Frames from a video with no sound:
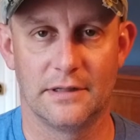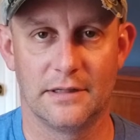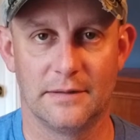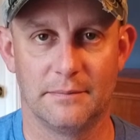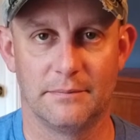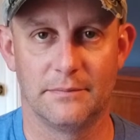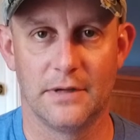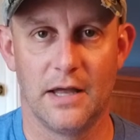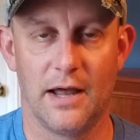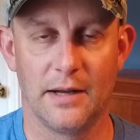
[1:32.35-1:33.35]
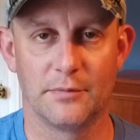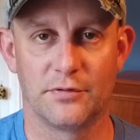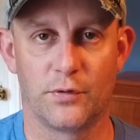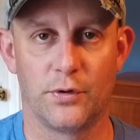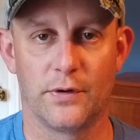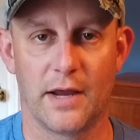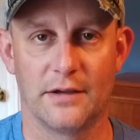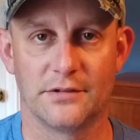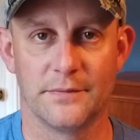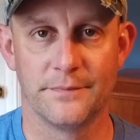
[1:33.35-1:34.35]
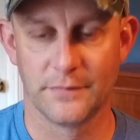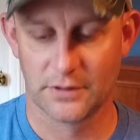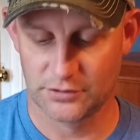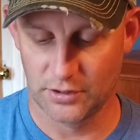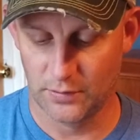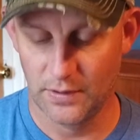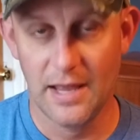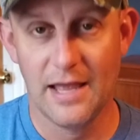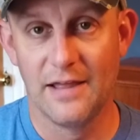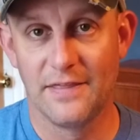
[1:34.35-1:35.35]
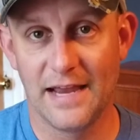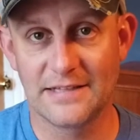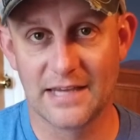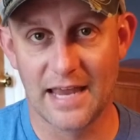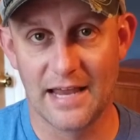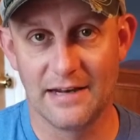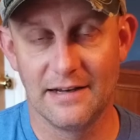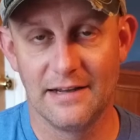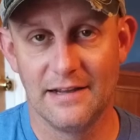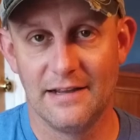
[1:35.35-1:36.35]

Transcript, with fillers: um, items for you guys. So, thanks again.